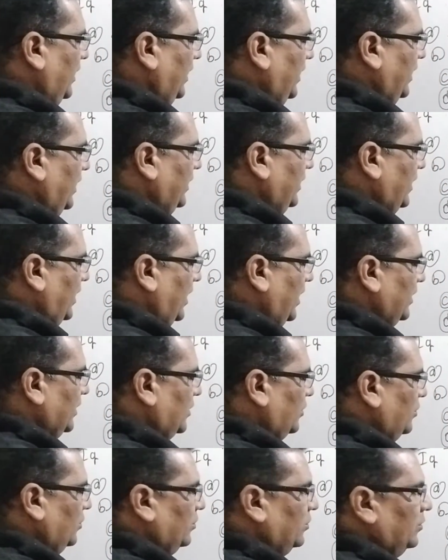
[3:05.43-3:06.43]
and
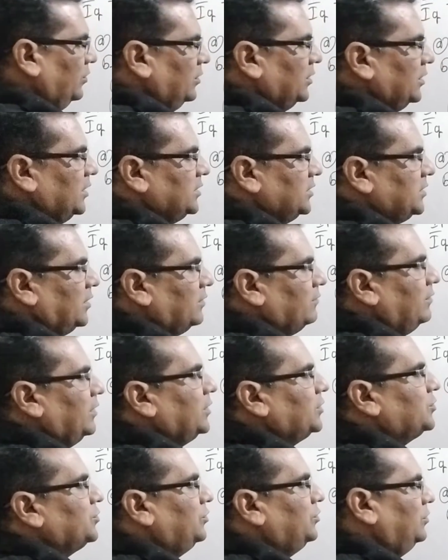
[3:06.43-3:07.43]
IQ is
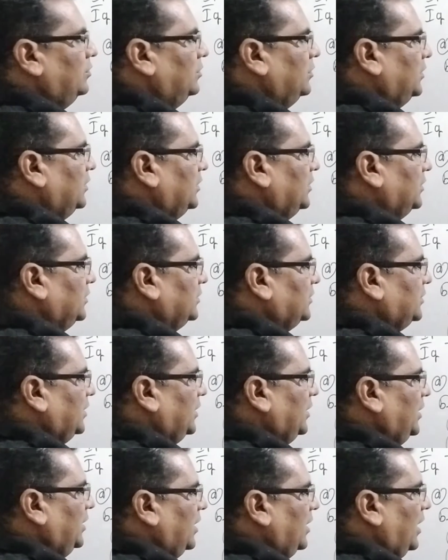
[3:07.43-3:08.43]
equal to
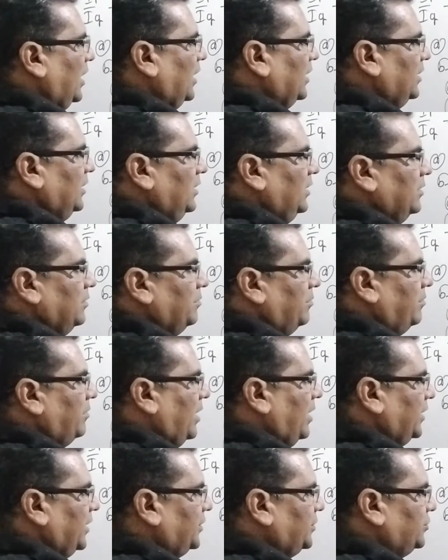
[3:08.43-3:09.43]
3I
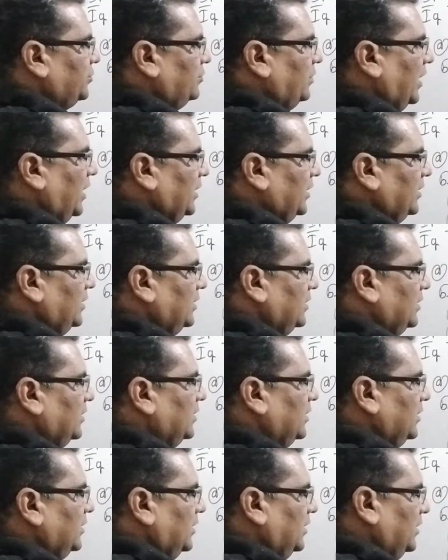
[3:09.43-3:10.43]
by 2I.
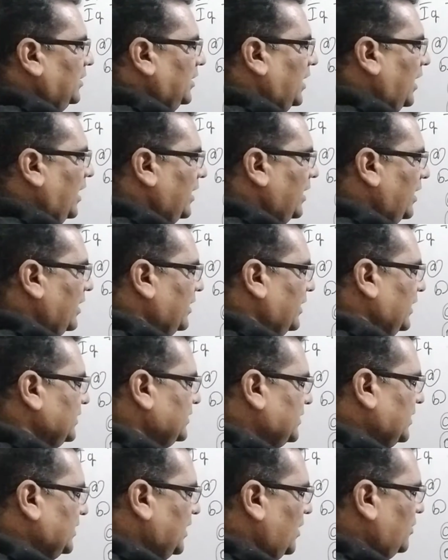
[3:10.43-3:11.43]
Here I
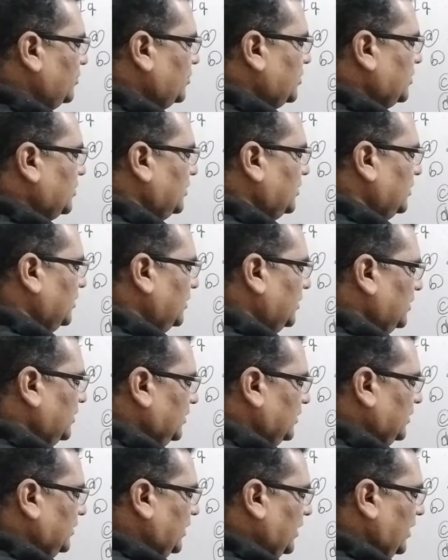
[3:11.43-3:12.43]
cancel out.
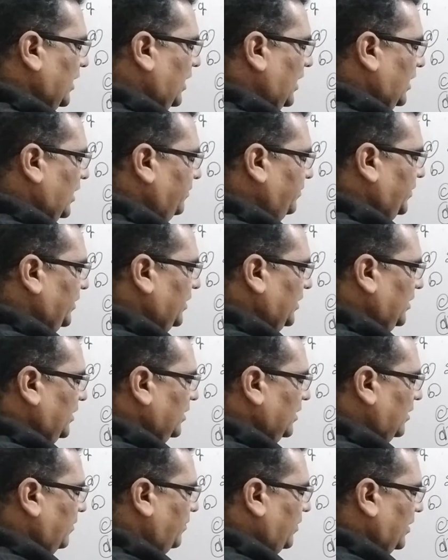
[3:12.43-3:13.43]
Then
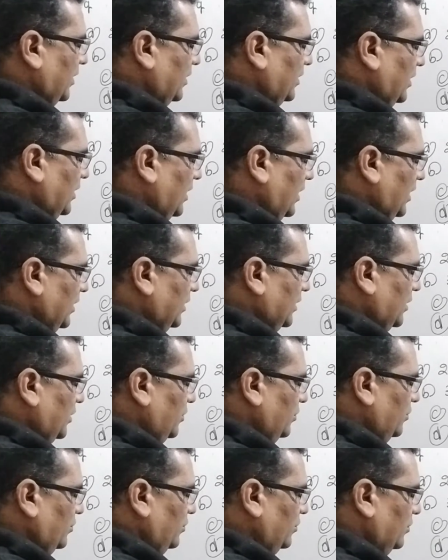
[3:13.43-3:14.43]
IP upon
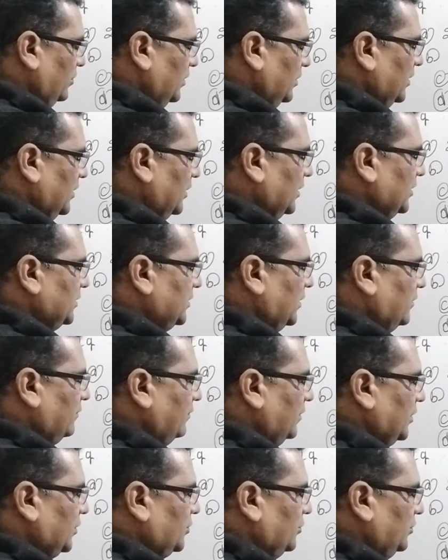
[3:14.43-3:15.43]
IQ is
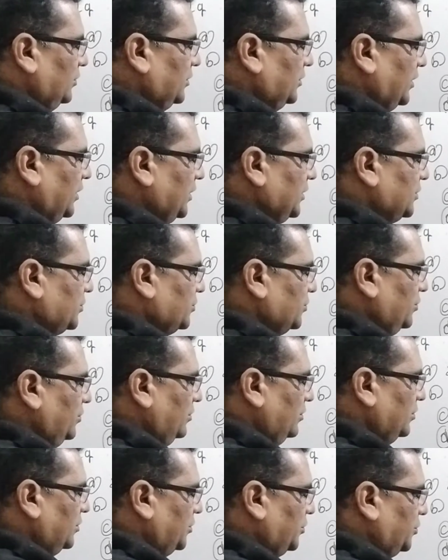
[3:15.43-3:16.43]
equal to
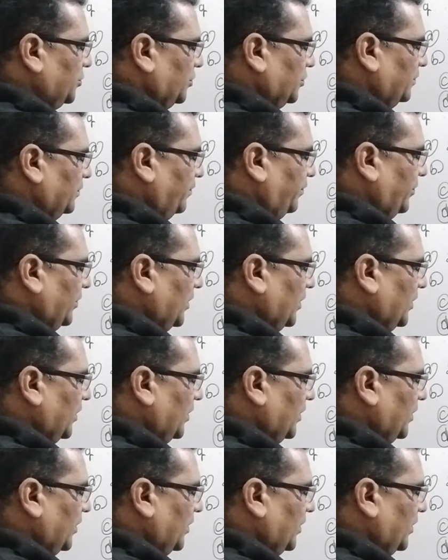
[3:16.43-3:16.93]
3:2.